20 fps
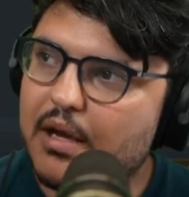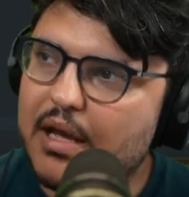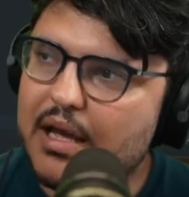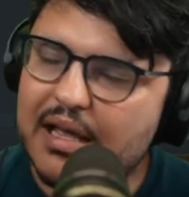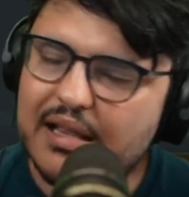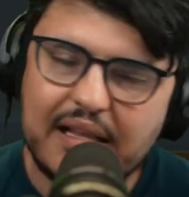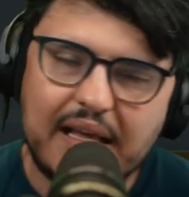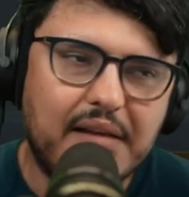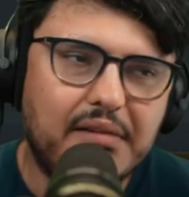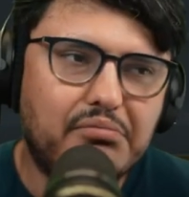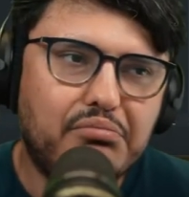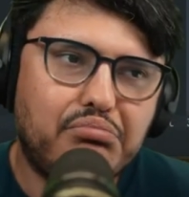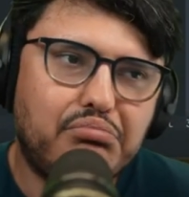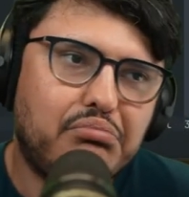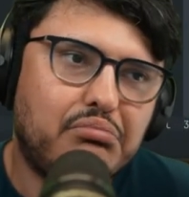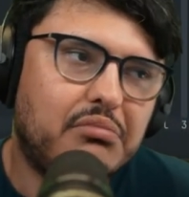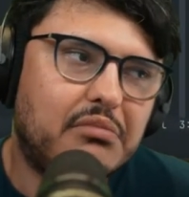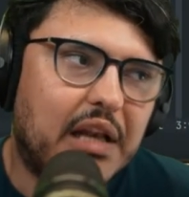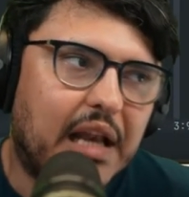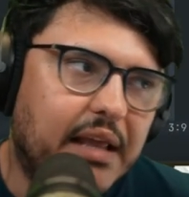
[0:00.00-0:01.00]

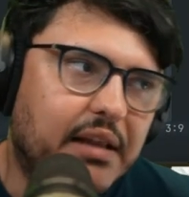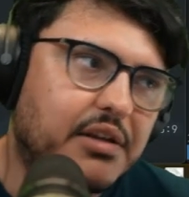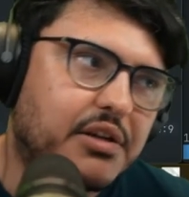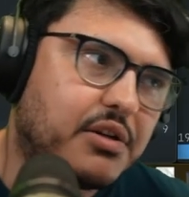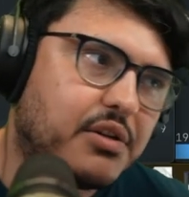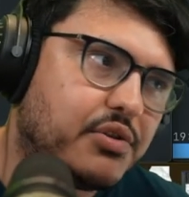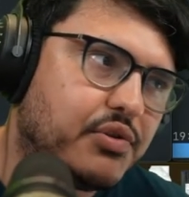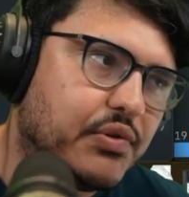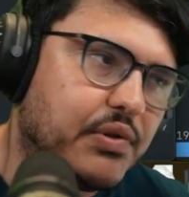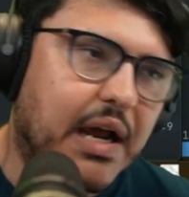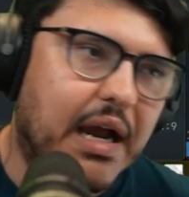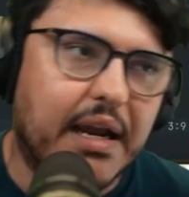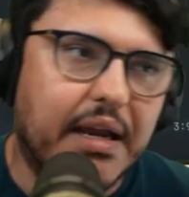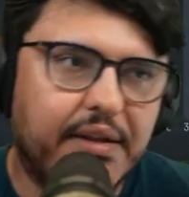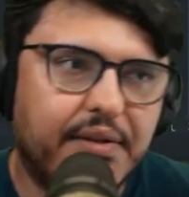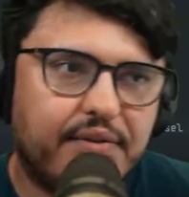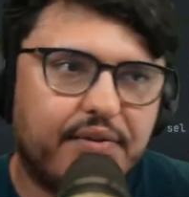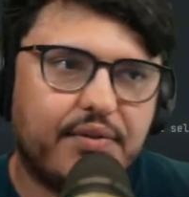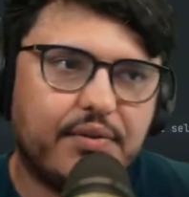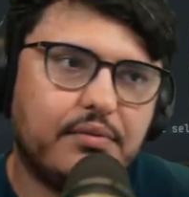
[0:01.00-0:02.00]
then later
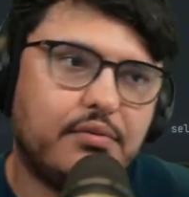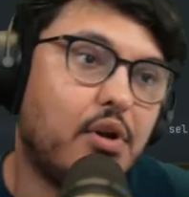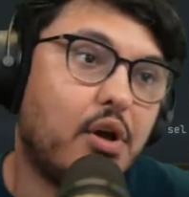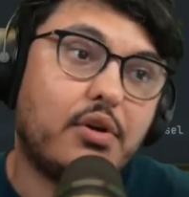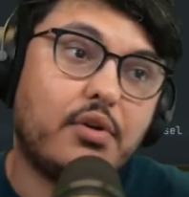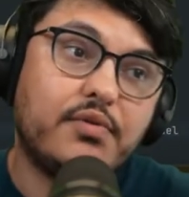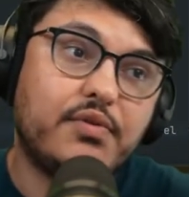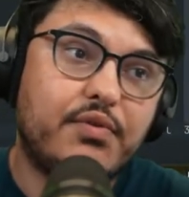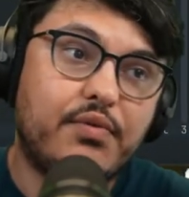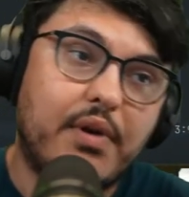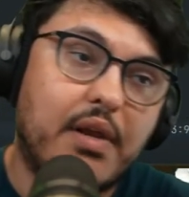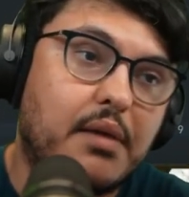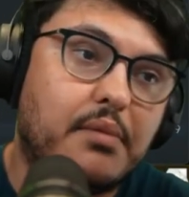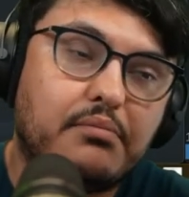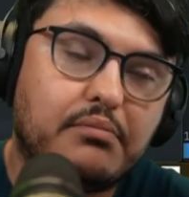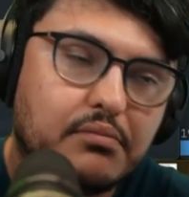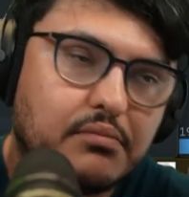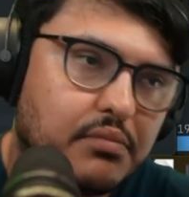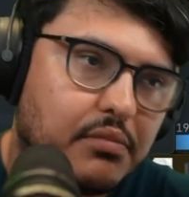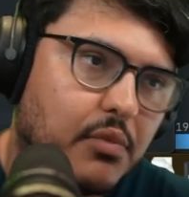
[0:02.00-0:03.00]
tonight, not on
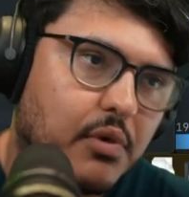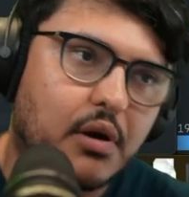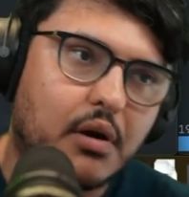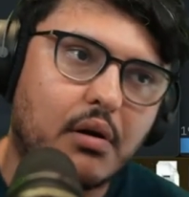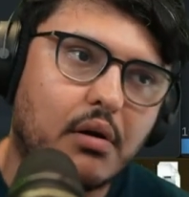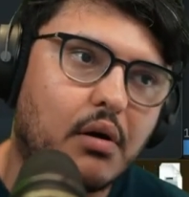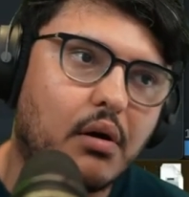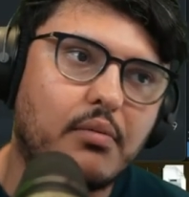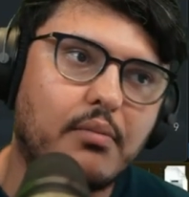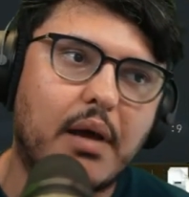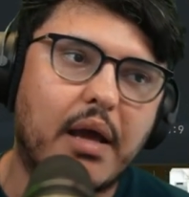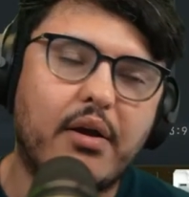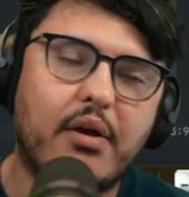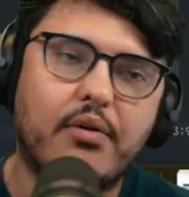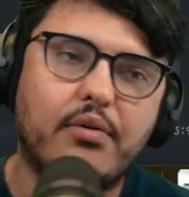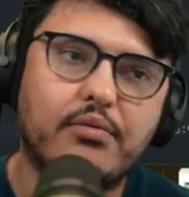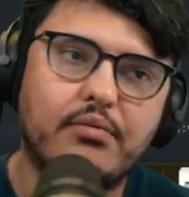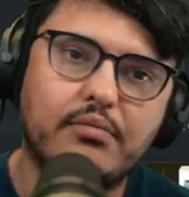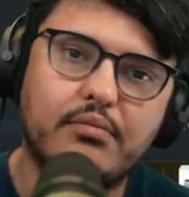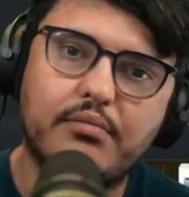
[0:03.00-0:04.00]
stream or on my
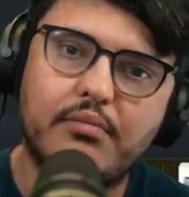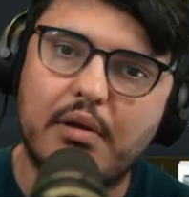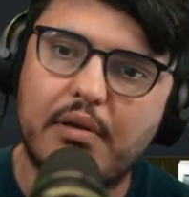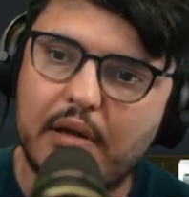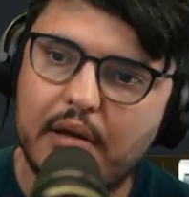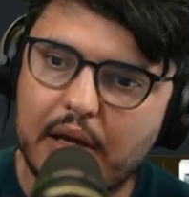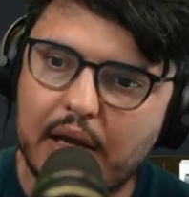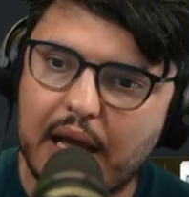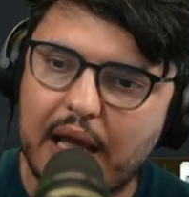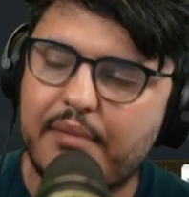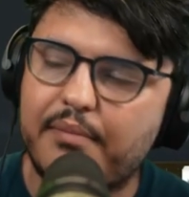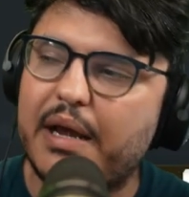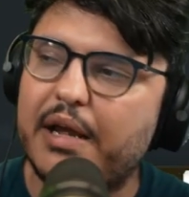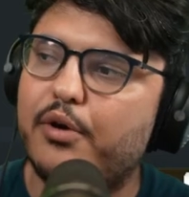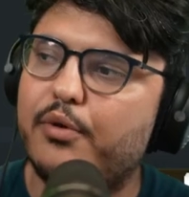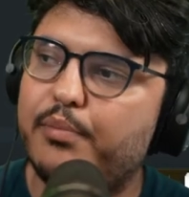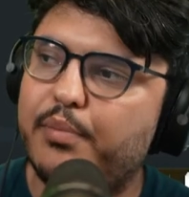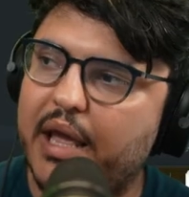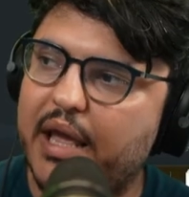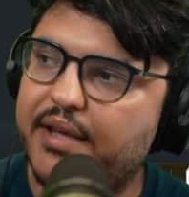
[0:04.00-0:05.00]
own, at my
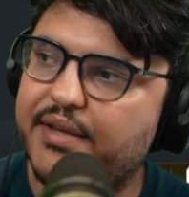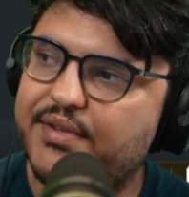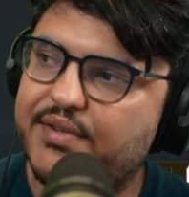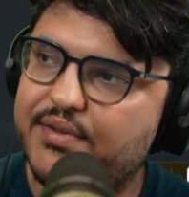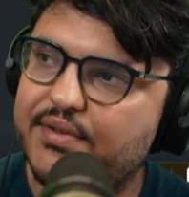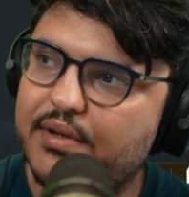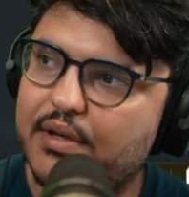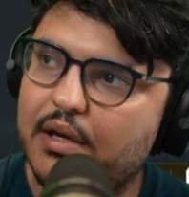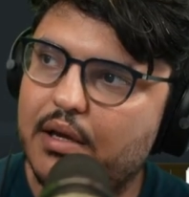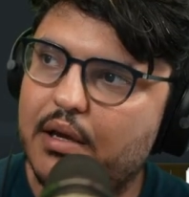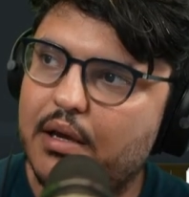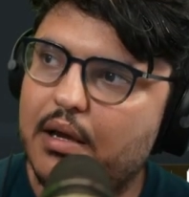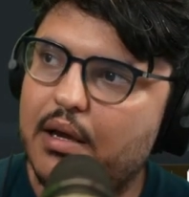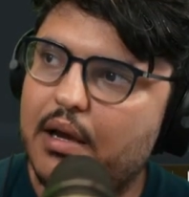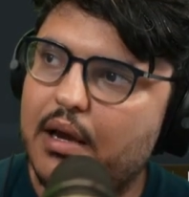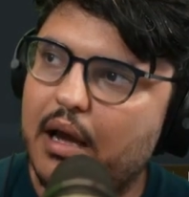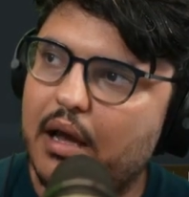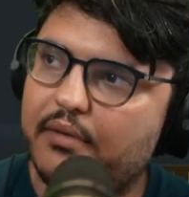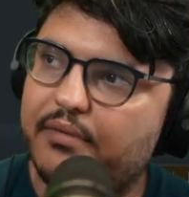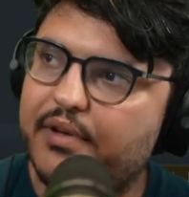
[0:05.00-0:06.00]
own pace,
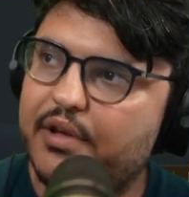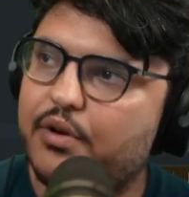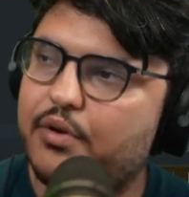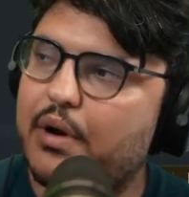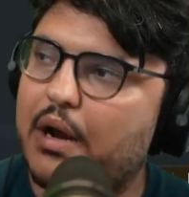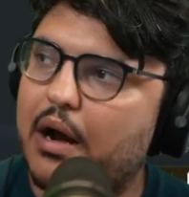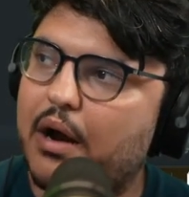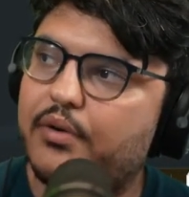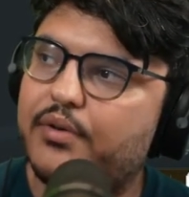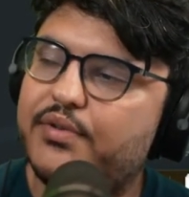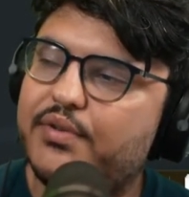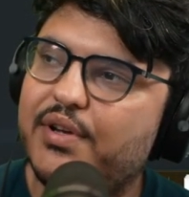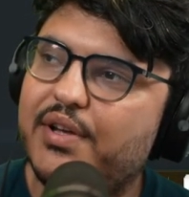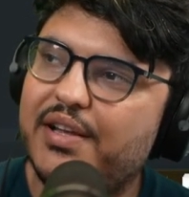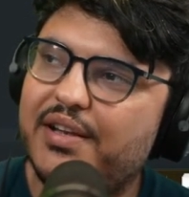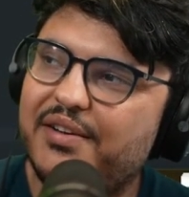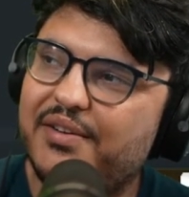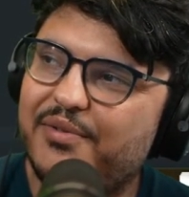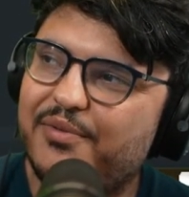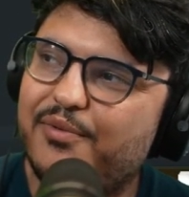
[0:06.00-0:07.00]
I'll figure out
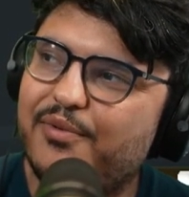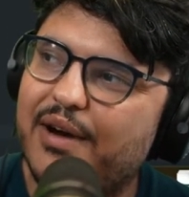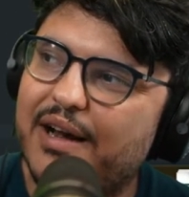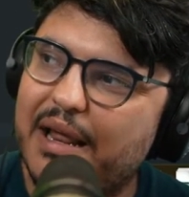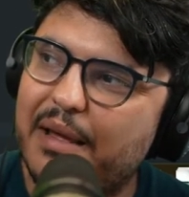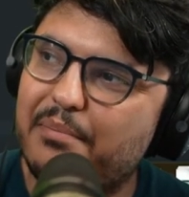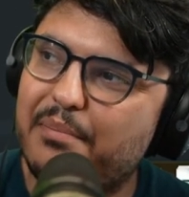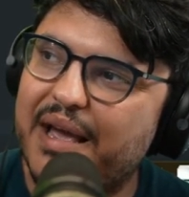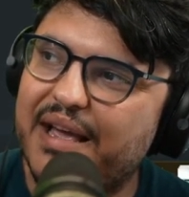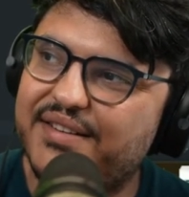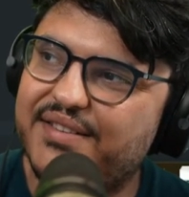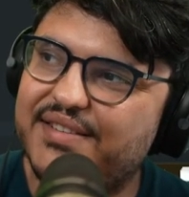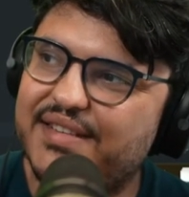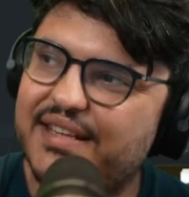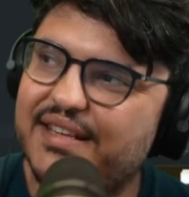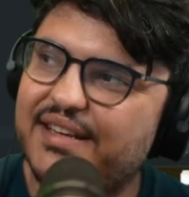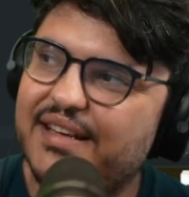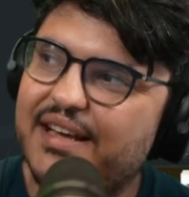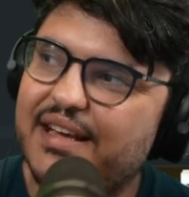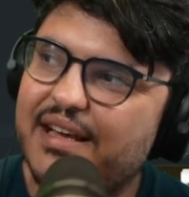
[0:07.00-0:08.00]
what I'm
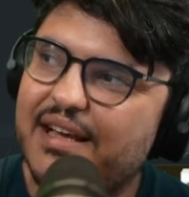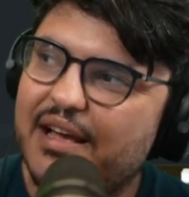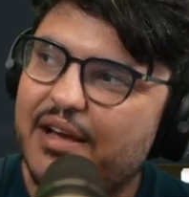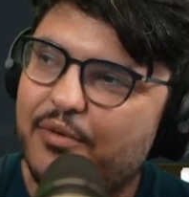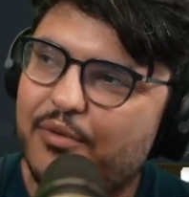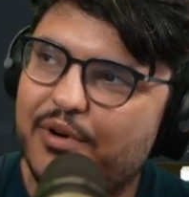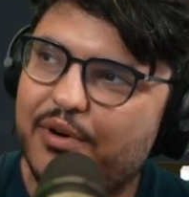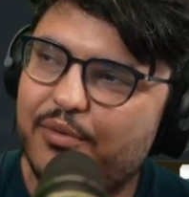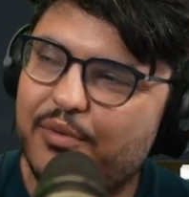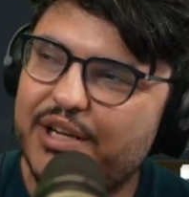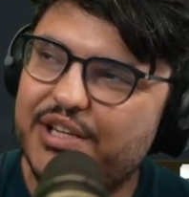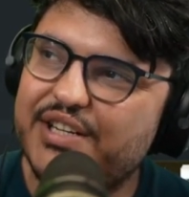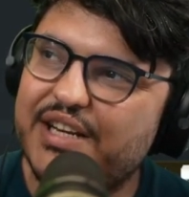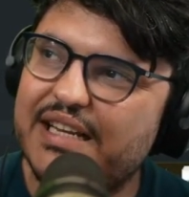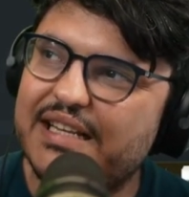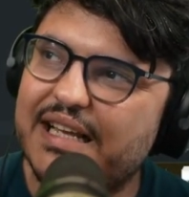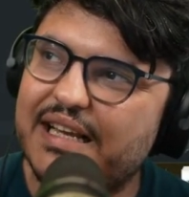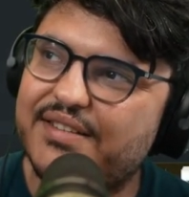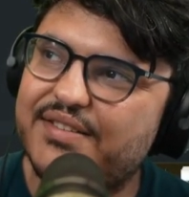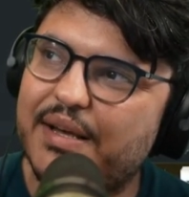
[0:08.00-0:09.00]
messing, which
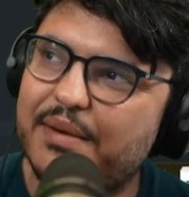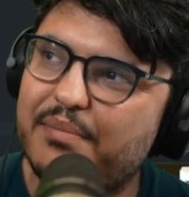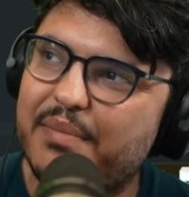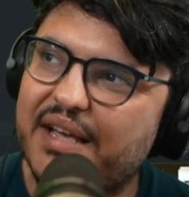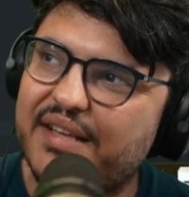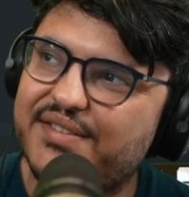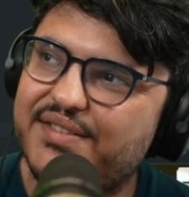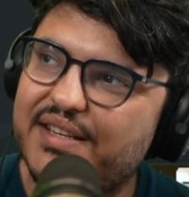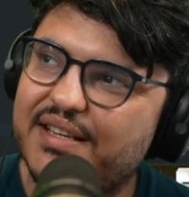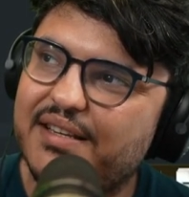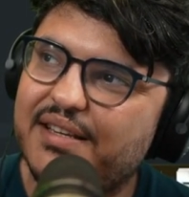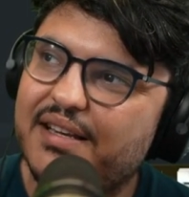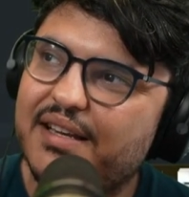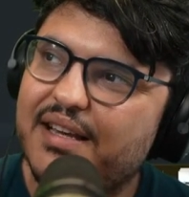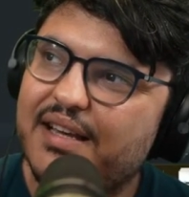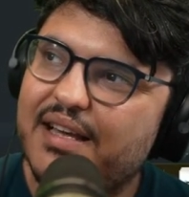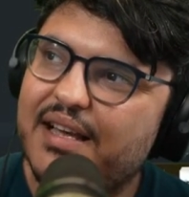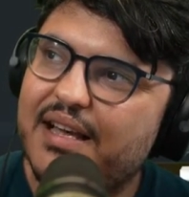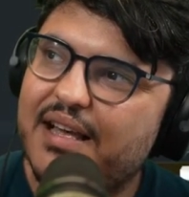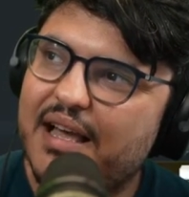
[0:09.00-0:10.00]
index I'm messing,
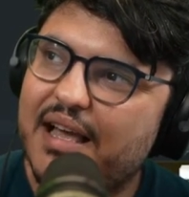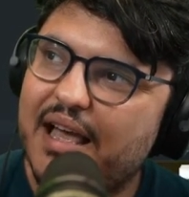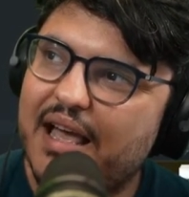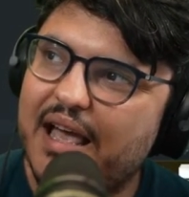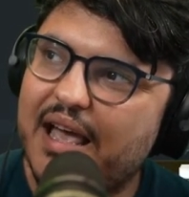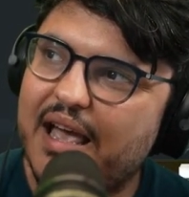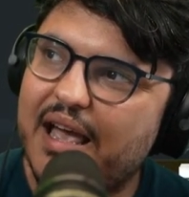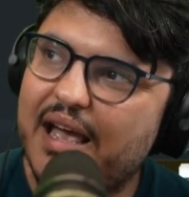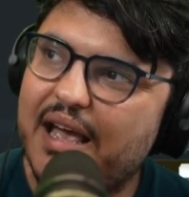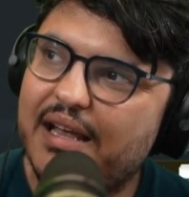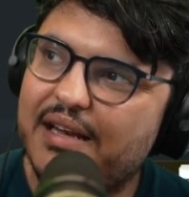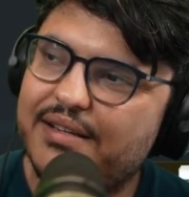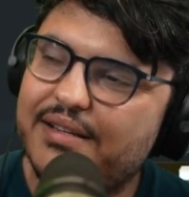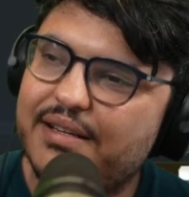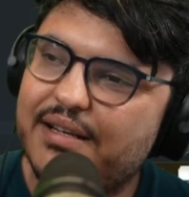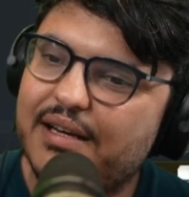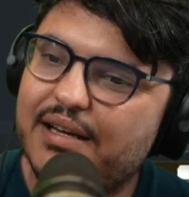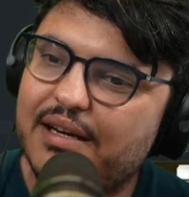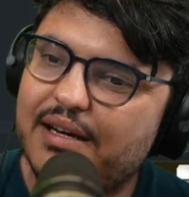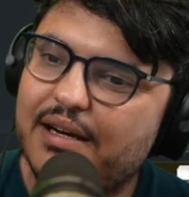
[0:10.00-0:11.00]
and
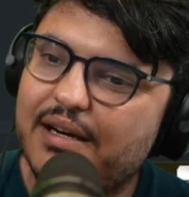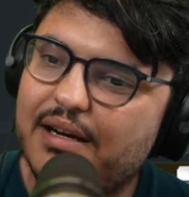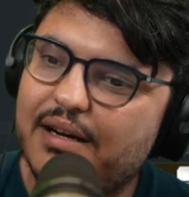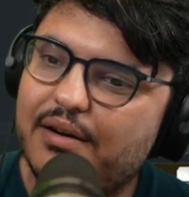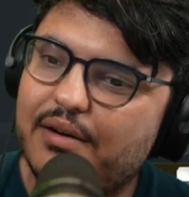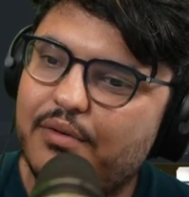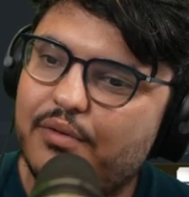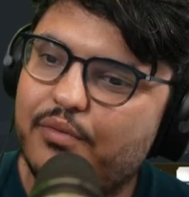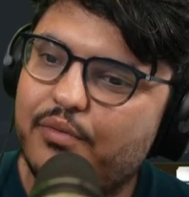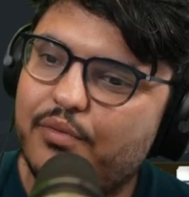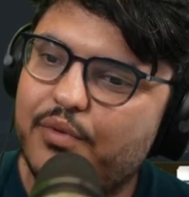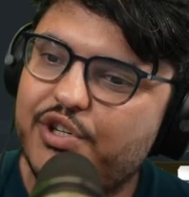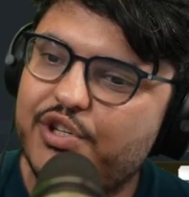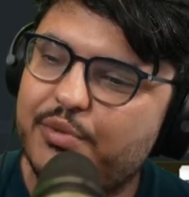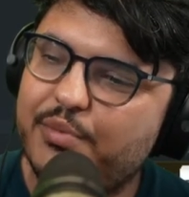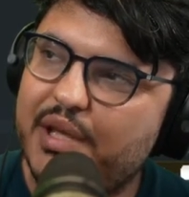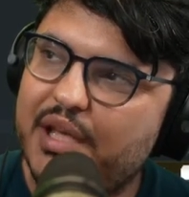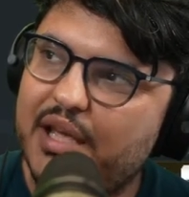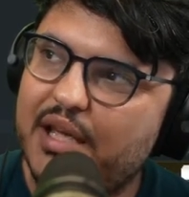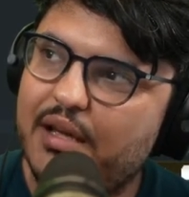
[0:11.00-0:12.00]
we should
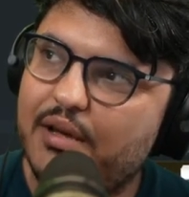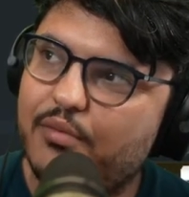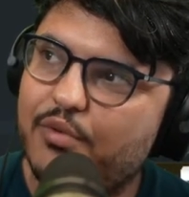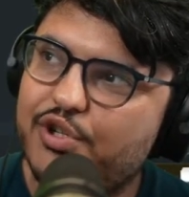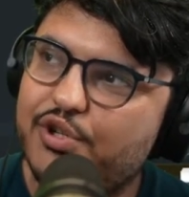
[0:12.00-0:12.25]
be